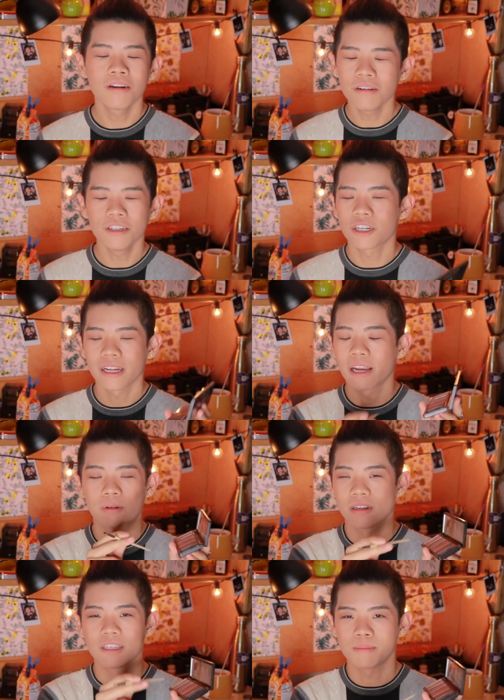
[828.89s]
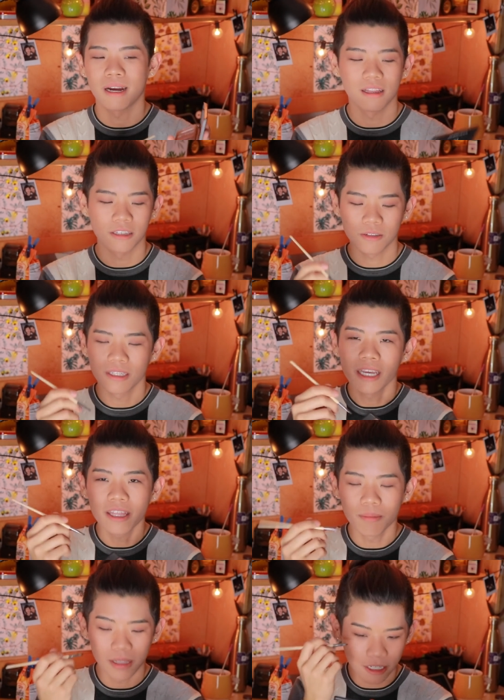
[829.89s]
literally trying to get rid of this palette. So I
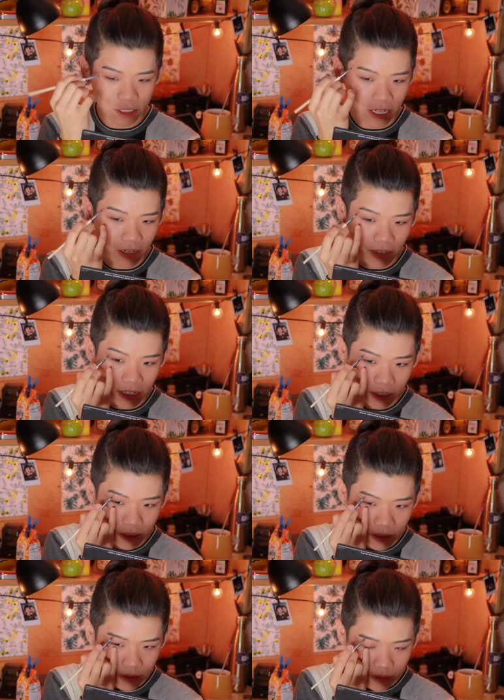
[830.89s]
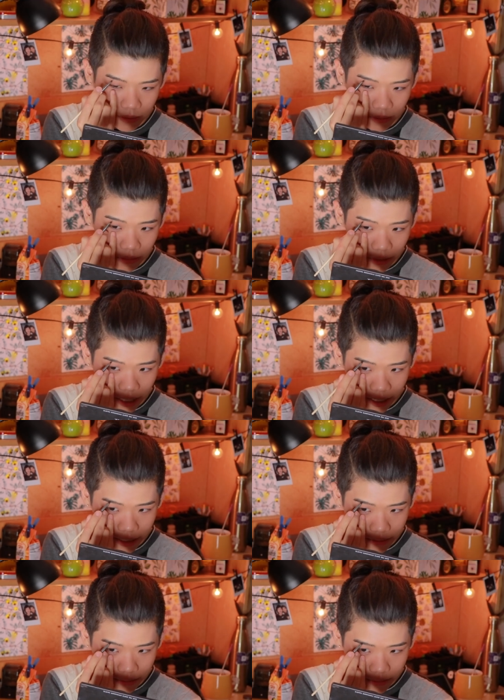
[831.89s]
take the black shadow and I just line
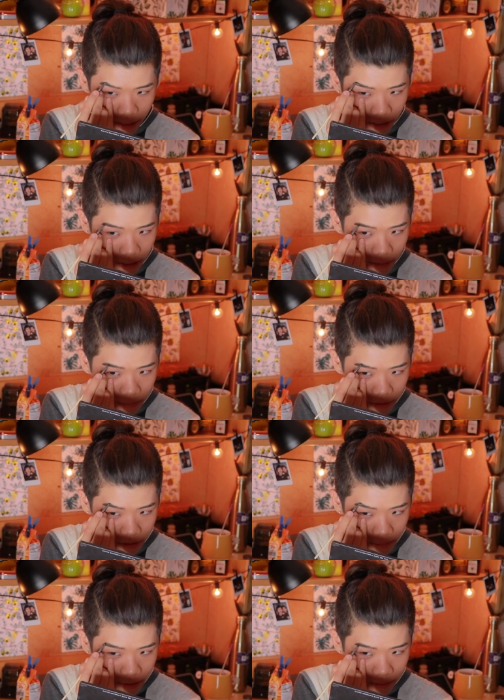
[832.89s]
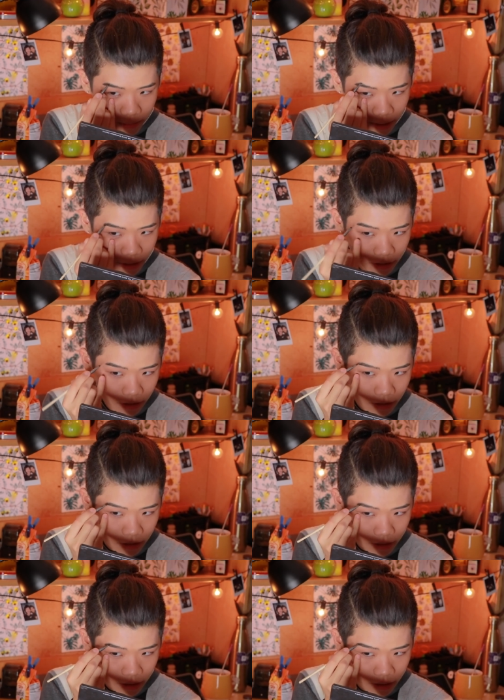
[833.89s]
them, picking it up a little bit, make it look
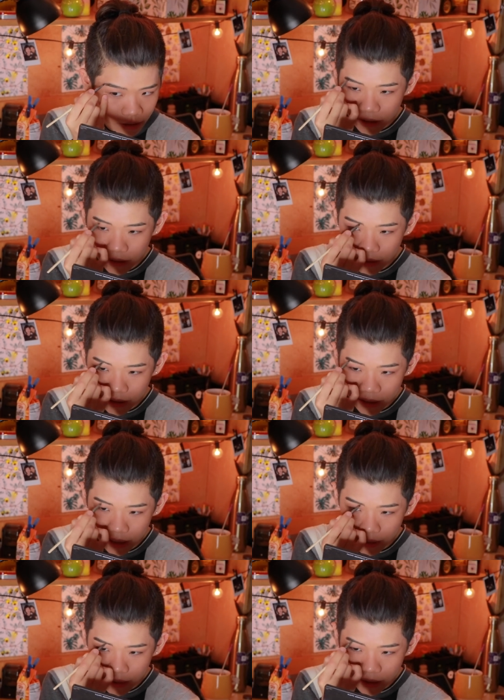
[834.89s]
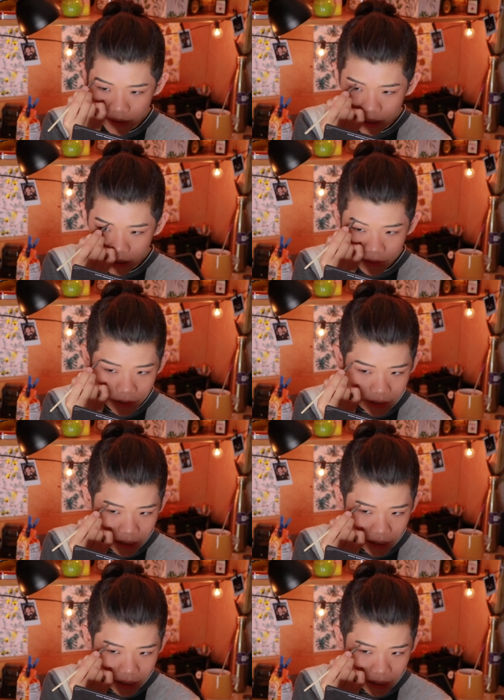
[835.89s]
good. You don't really see that big of a difference